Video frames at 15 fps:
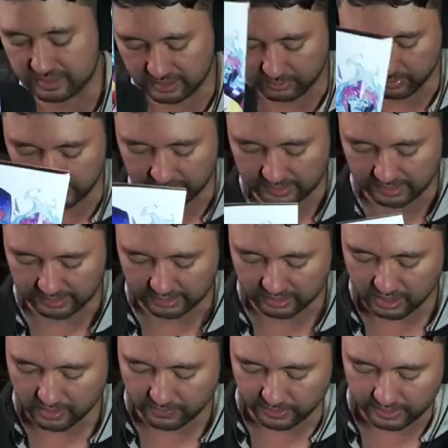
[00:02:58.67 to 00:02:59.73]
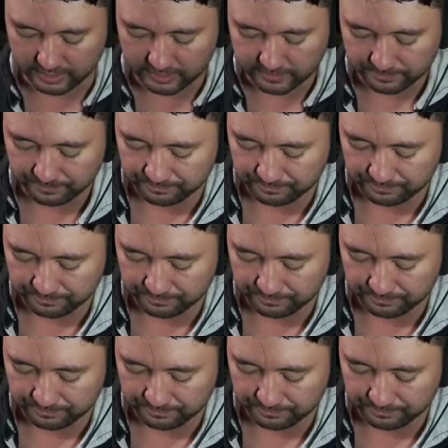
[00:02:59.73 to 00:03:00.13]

I really like the cover here.